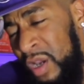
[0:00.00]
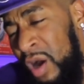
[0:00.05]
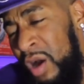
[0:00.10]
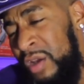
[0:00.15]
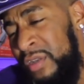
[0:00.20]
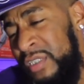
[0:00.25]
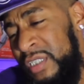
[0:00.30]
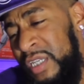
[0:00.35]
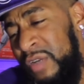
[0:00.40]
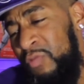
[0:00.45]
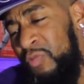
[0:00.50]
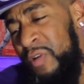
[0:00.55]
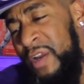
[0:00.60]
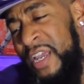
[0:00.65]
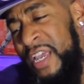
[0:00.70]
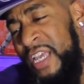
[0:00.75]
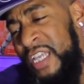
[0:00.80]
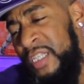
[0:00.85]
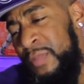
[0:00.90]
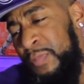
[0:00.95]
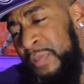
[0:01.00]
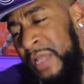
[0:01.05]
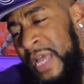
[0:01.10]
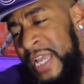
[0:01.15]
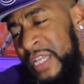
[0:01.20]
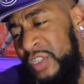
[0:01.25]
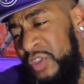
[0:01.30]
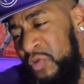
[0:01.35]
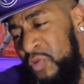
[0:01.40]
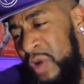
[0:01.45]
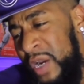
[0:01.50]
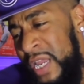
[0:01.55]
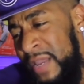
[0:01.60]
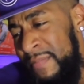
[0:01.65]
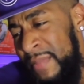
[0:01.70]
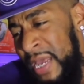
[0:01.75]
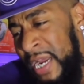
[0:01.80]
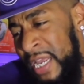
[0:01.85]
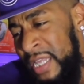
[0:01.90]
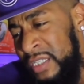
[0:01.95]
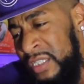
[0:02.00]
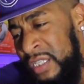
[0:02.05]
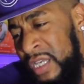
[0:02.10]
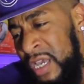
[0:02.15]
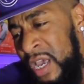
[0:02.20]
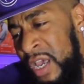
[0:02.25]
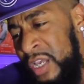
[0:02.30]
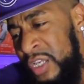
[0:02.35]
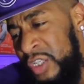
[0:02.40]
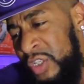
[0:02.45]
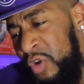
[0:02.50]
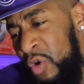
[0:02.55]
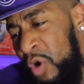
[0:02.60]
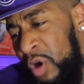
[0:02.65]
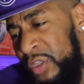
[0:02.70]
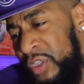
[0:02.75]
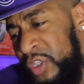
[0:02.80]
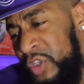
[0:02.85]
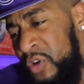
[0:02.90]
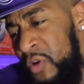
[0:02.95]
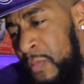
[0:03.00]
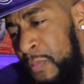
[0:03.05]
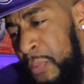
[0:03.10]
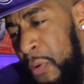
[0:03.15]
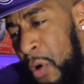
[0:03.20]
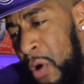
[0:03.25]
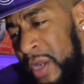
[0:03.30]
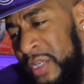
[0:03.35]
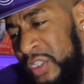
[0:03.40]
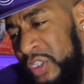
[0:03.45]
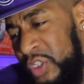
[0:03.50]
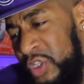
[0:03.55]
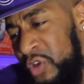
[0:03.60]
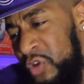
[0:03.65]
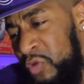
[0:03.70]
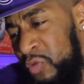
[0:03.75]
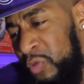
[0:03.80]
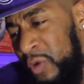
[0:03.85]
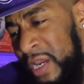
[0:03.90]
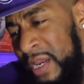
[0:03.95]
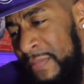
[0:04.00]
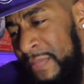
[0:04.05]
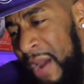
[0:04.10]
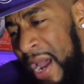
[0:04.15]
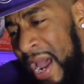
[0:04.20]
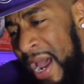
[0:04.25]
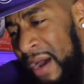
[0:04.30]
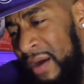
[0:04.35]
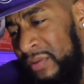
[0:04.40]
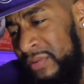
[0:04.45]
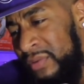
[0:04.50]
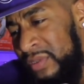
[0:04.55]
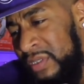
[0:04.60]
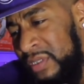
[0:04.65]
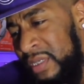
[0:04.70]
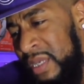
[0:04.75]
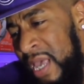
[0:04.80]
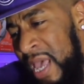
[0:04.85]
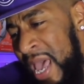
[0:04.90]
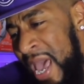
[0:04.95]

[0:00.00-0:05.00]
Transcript: Austin Reeves played 20 minutes, scored 2 points, 2 rebounds,